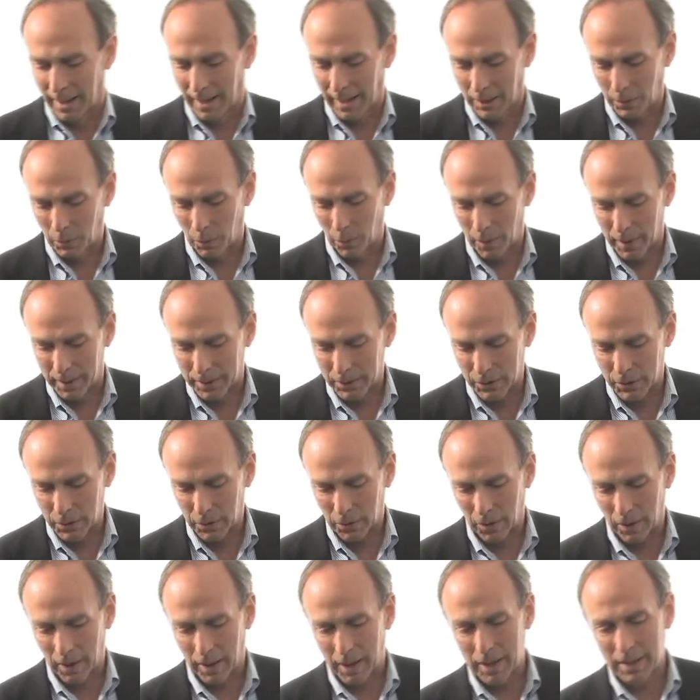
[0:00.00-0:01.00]
And what
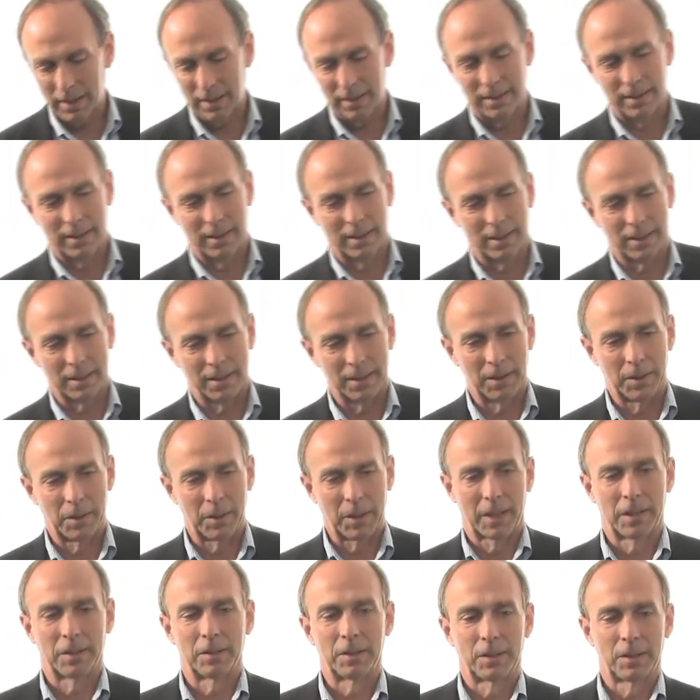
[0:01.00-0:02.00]
Gerard
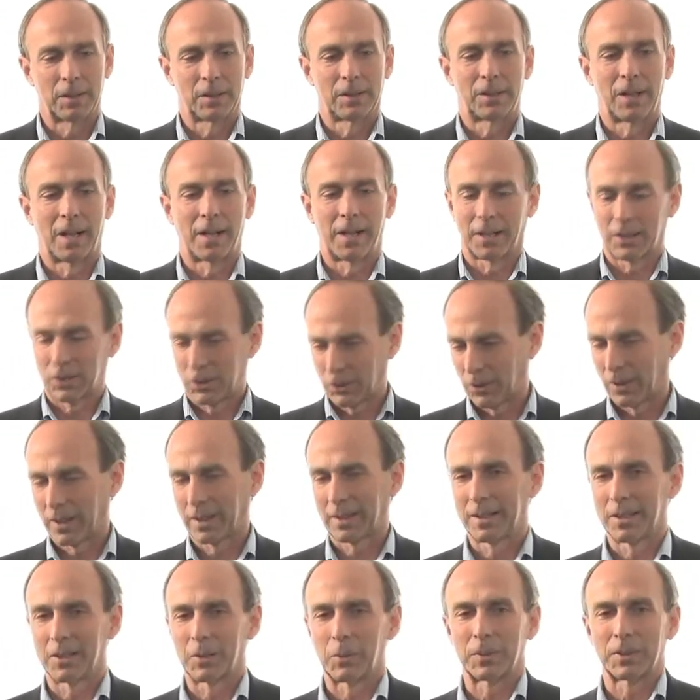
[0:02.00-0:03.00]
uh, and Donna
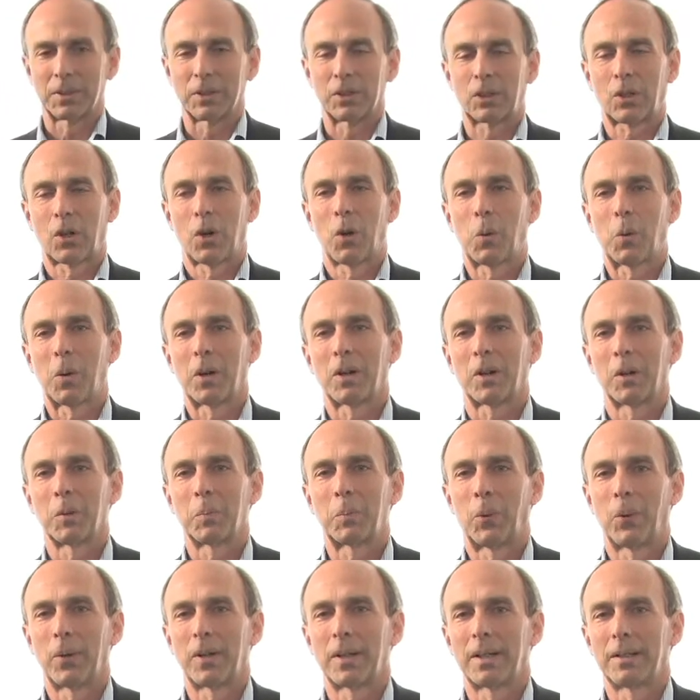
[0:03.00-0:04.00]
Strickland was his coworker
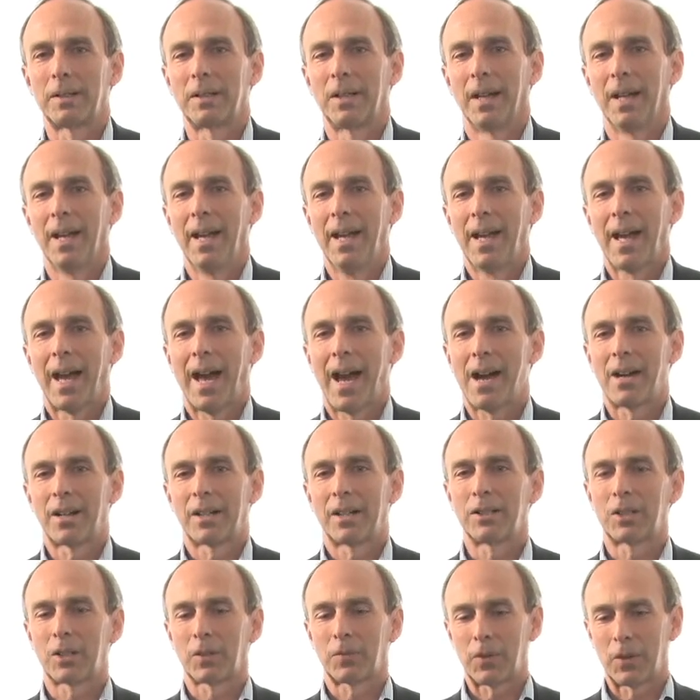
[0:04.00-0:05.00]
pointed
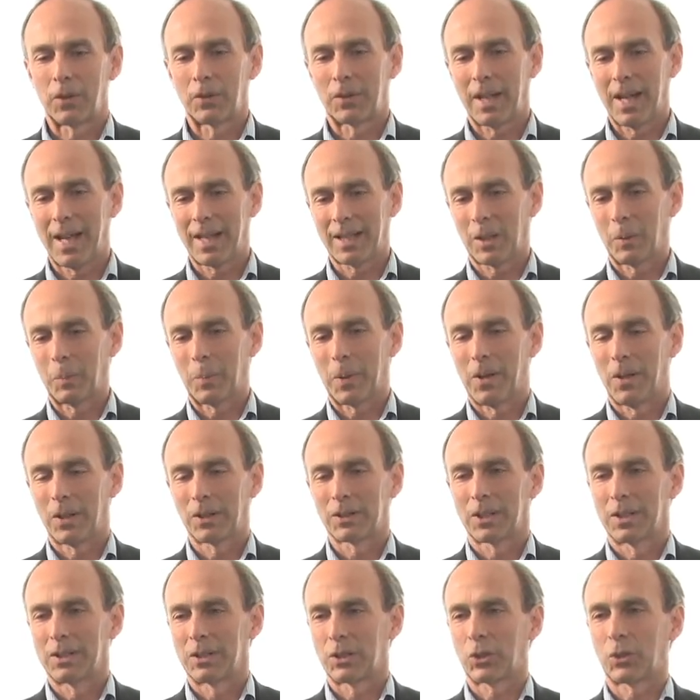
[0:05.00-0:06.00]
out is if you take the
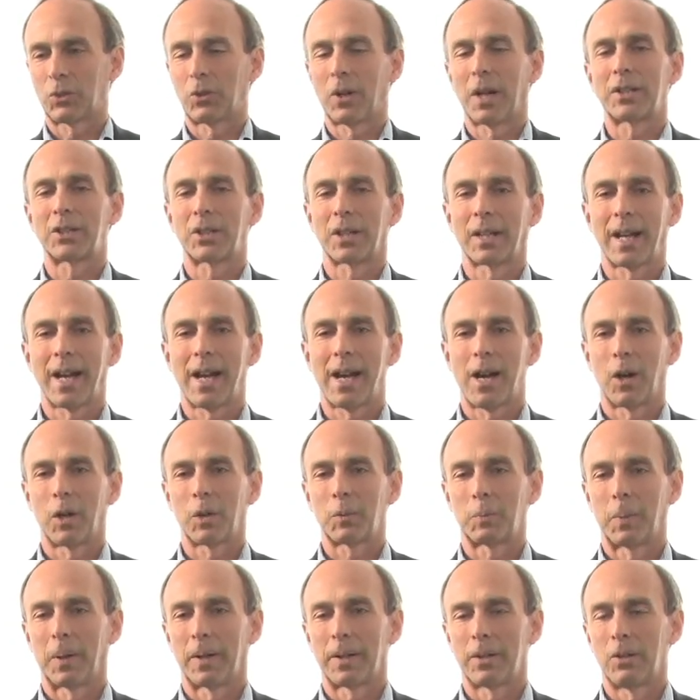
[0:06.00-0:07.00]
pulse and stretch it
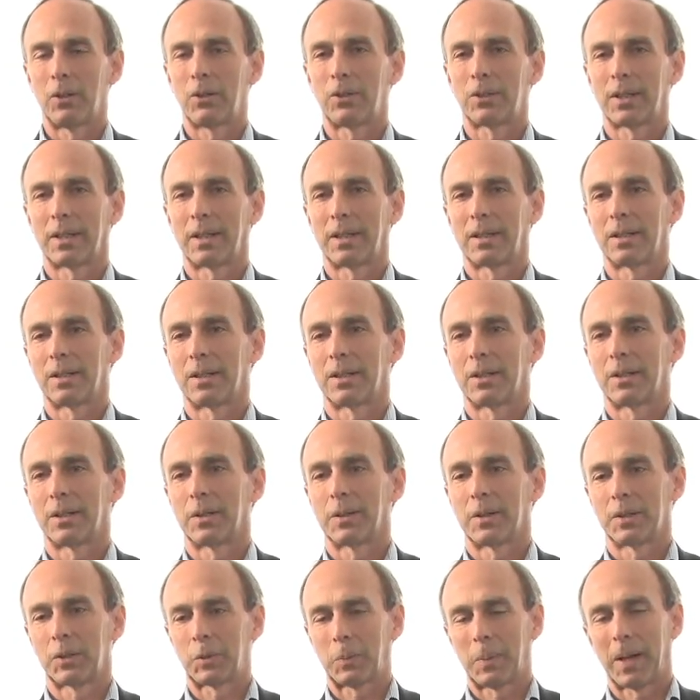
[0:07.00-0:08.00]
out by using
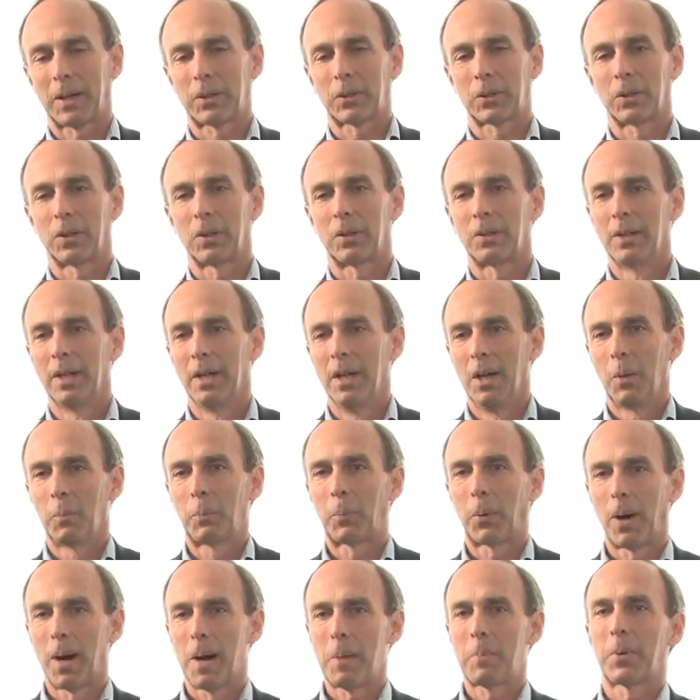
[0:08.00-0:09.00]
uh, the spectral
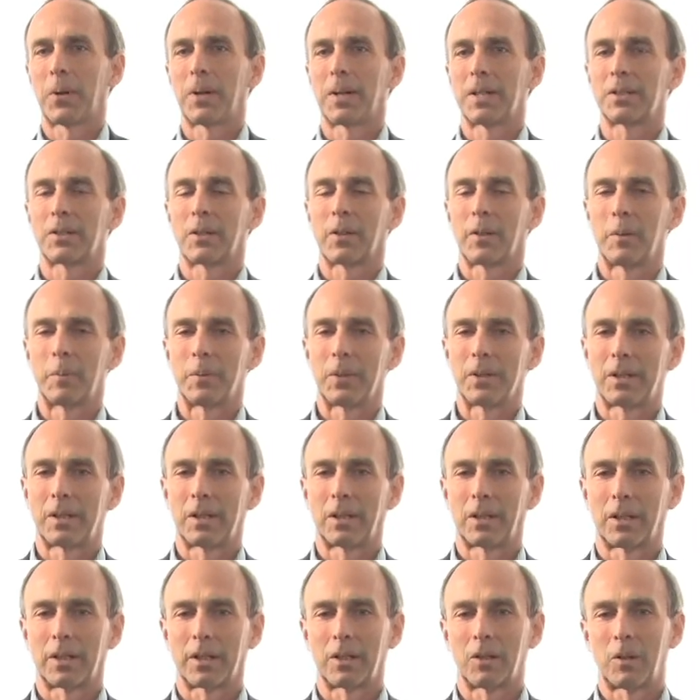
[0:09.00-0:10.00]
properties of the
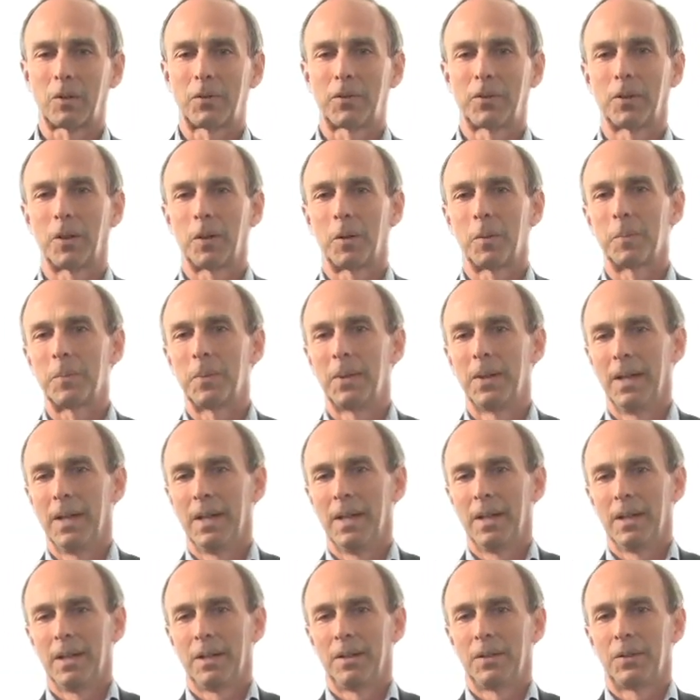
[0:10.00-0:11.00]
material from
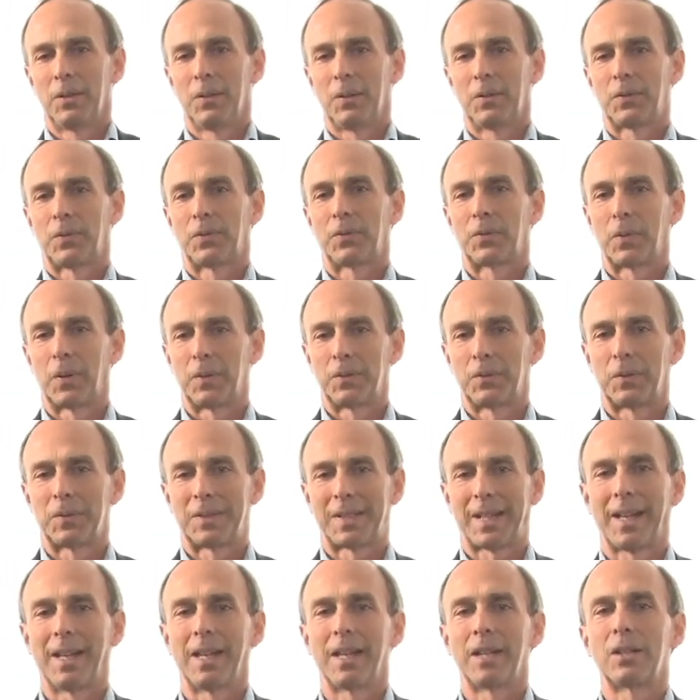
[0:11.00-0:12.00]

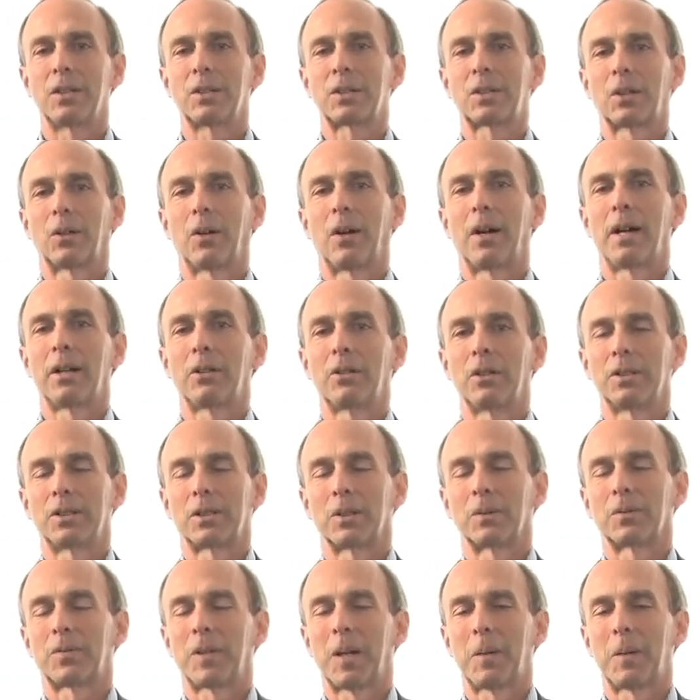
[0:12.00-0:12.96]
tens to hundreds of